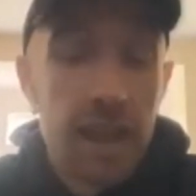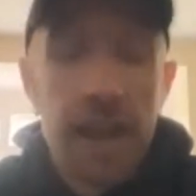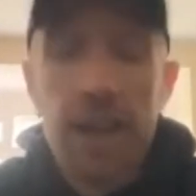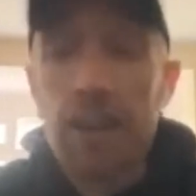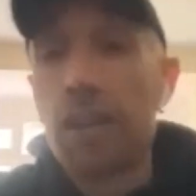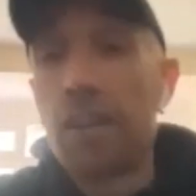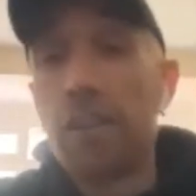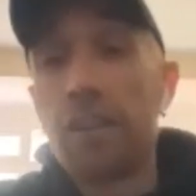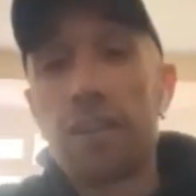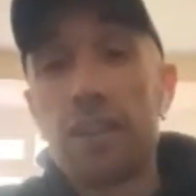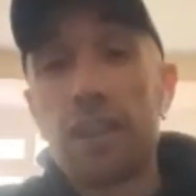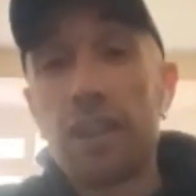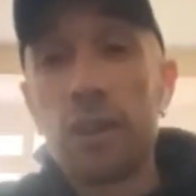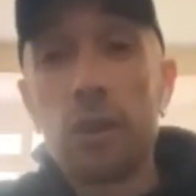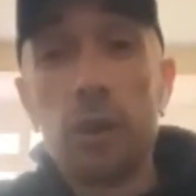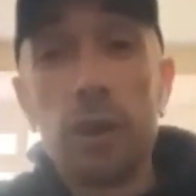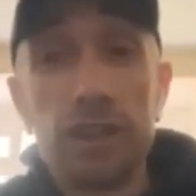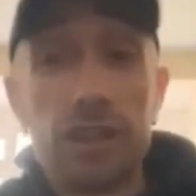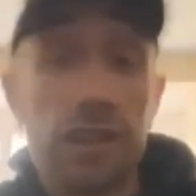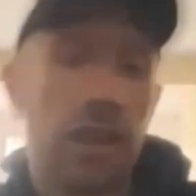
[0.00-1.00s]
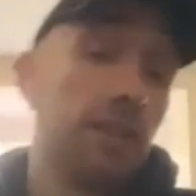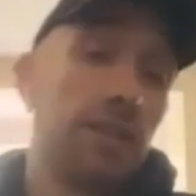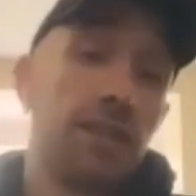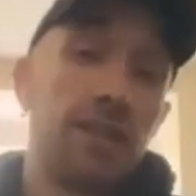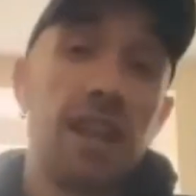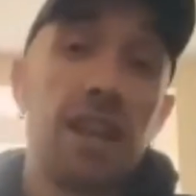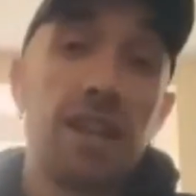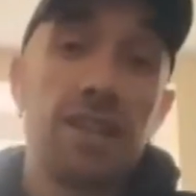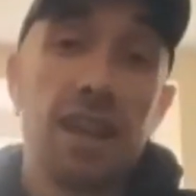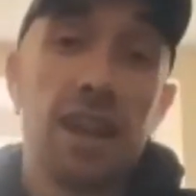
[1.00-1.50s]
That kind of thing always kind
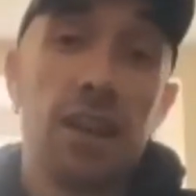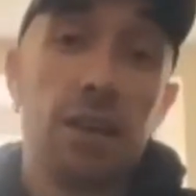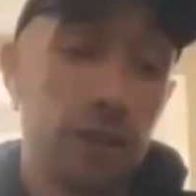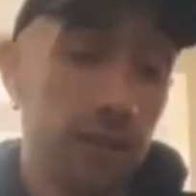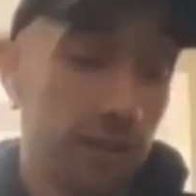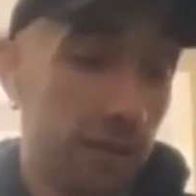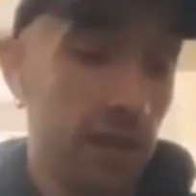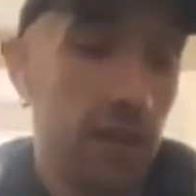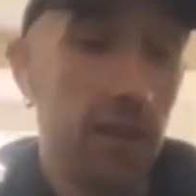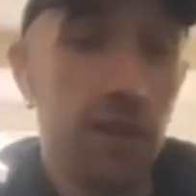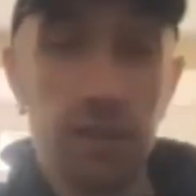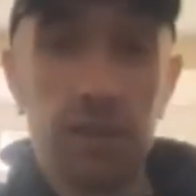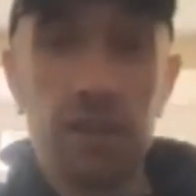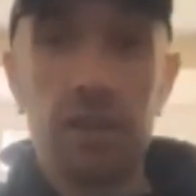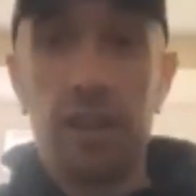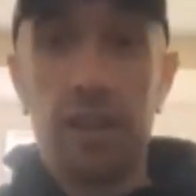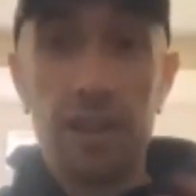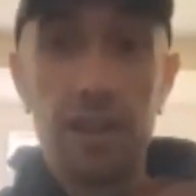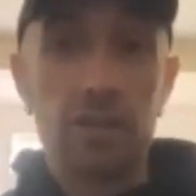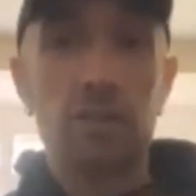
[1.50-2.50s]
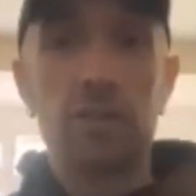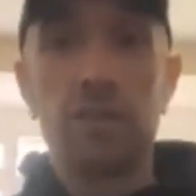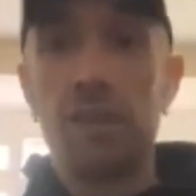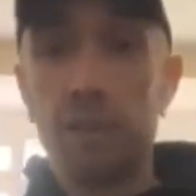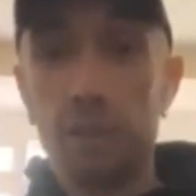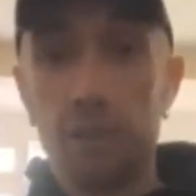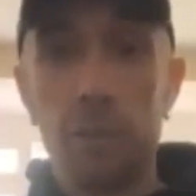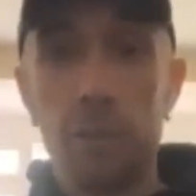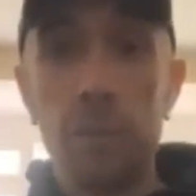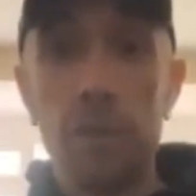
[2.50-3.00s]
of stands out, because it
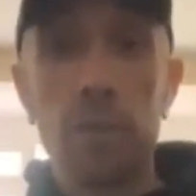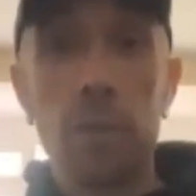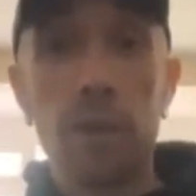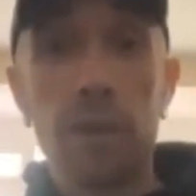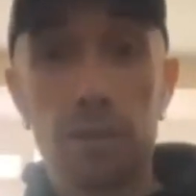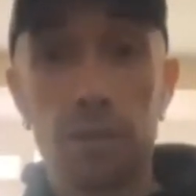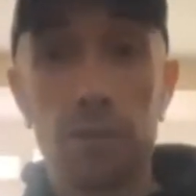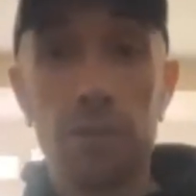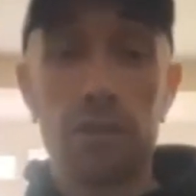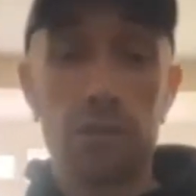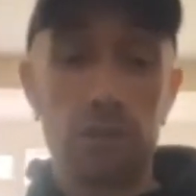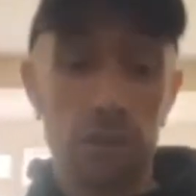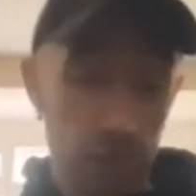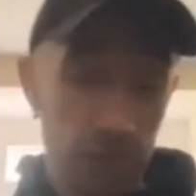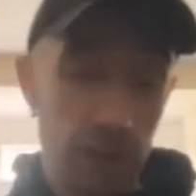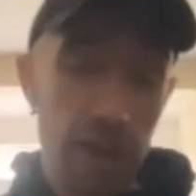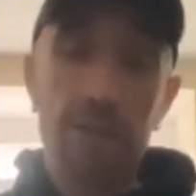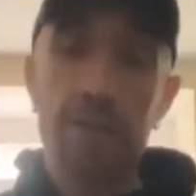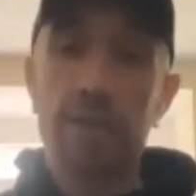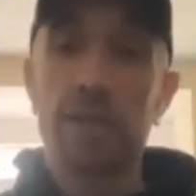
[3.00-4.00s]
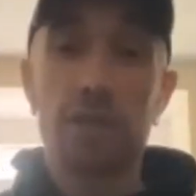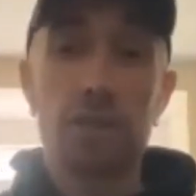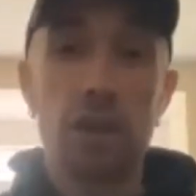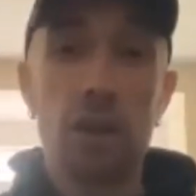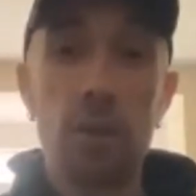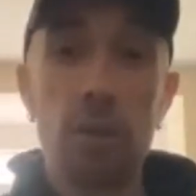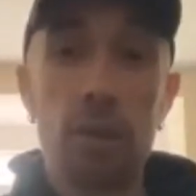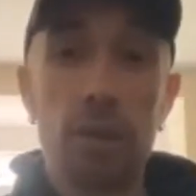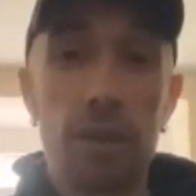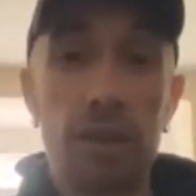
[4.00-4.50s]
literally, you're midway through a song and you have to
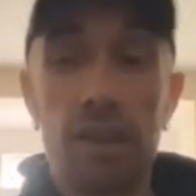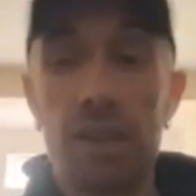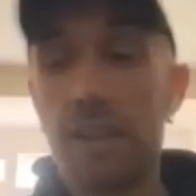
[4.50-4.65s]
stop.